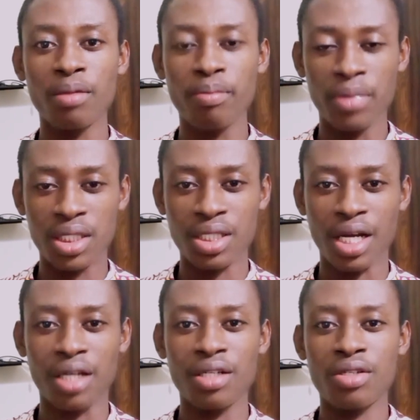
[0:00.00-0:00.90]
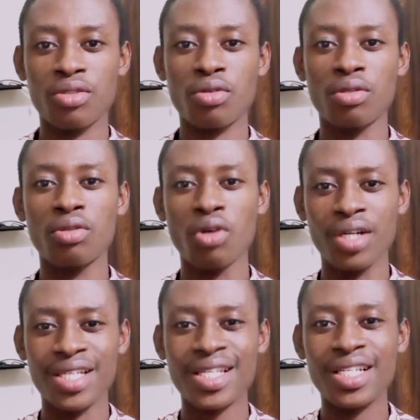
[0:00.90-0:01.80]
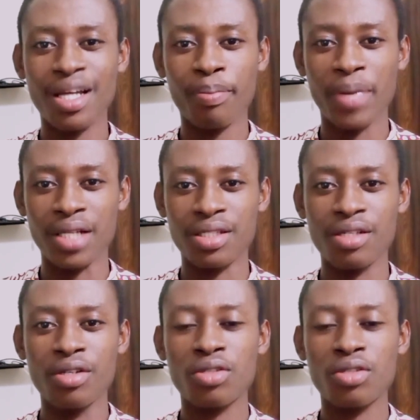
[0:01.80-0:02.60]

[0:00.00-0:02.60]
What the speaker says: meter. So you understand that part.